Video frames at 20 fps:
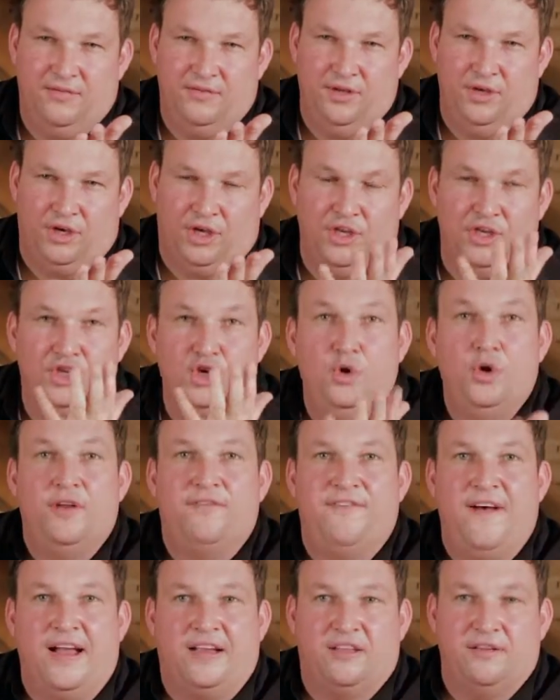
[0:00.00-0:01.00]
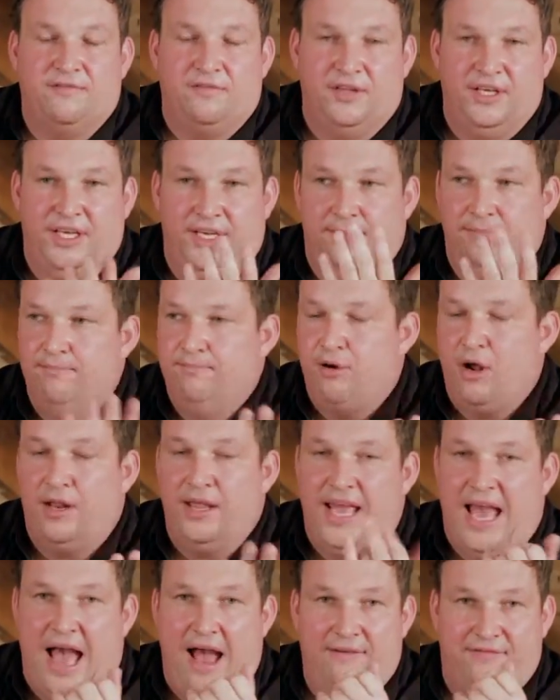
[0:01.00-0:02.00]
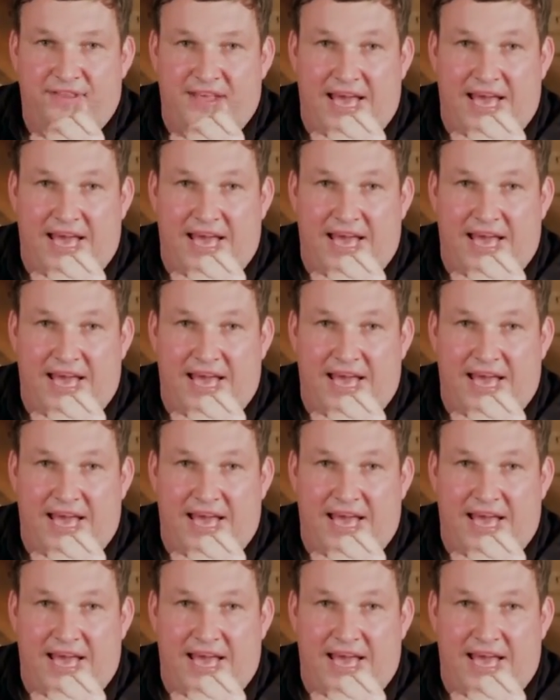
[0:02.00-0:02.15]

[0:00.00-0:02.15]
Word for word: you can do it effectively, probably half